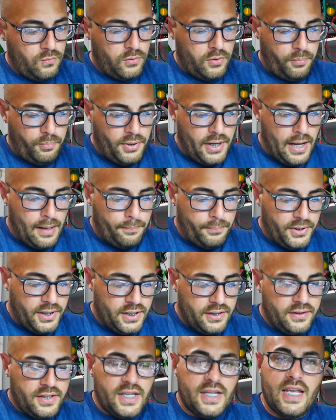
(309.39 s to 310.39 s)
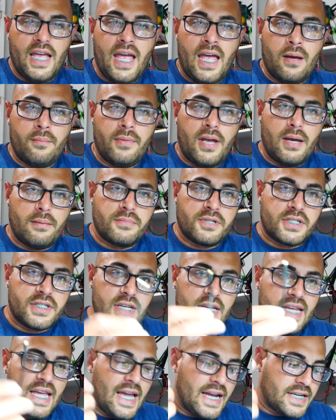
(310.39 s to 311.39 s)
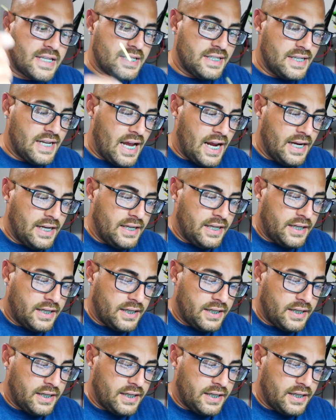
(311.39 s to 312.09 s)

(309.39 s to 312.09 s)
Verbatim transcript: we'll pop in the MMCX90